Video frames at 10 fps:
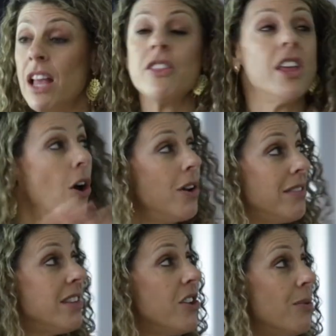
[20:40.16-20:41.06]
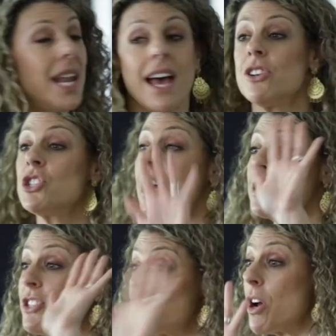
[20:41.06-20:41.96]
The only thing you're allowed to
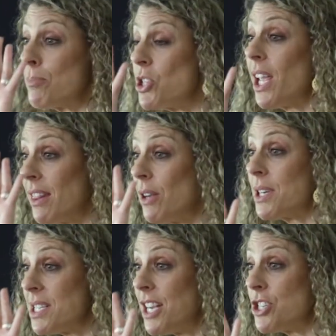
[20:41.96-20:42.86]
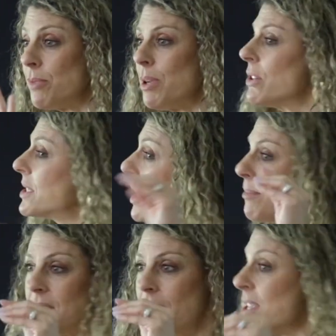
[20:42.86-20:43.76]
shout is stop to get their attention, because
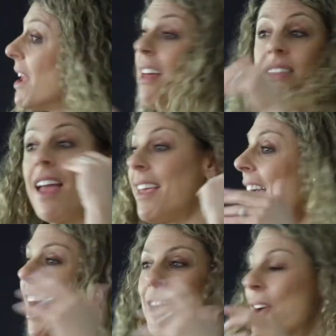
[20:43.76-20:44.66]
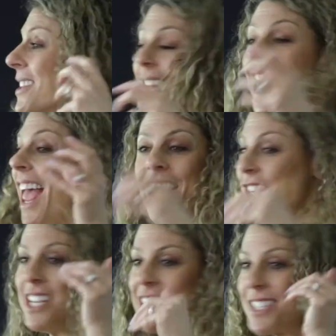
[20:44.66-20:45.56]
sometimes they cannot
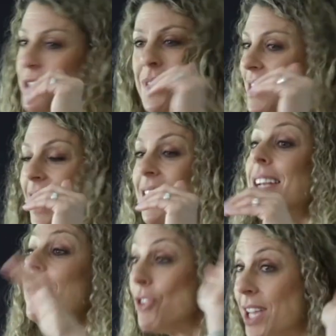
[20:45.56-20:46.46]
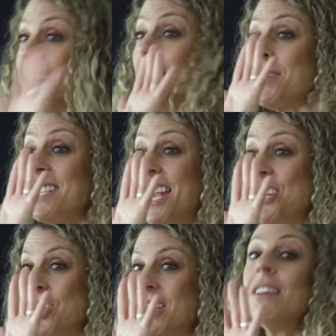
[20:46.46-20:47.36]
actually listen or attend, and if you get their
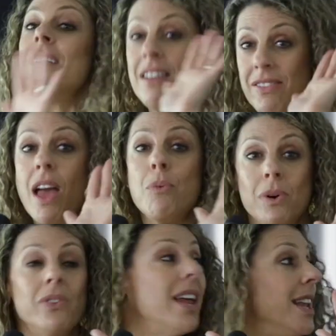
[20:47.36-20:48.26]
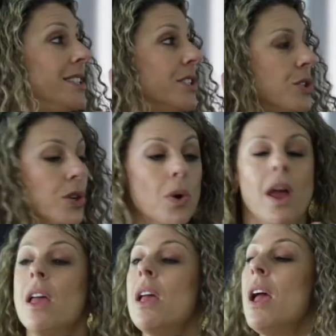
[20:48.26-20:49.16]
attention, they will then listen to you.
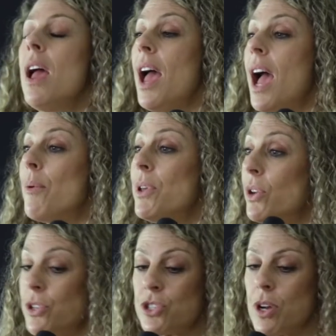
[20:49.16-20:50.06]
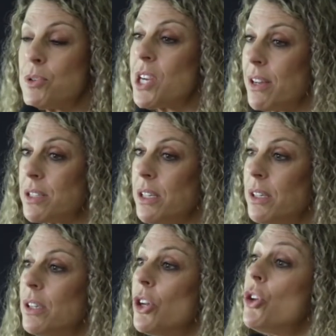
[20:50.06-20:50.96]
How are you going to stop shouting?
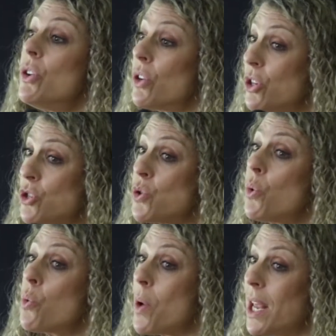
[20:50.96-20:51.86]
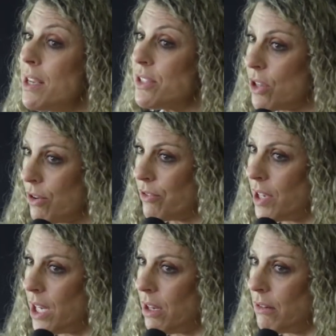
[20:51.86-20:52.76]
You're going to talk really
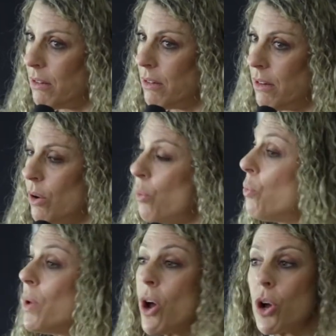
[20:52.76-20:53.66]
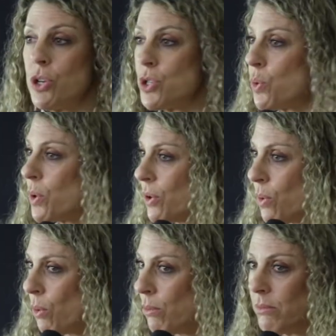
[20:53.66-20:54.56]
softly. We're not going to talk at
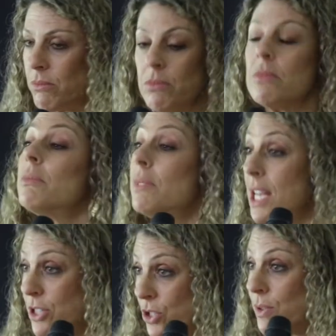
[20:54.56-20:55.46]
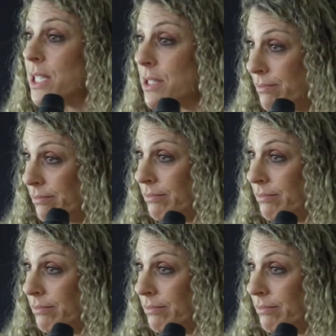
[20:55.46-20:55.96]
all. Let's do it.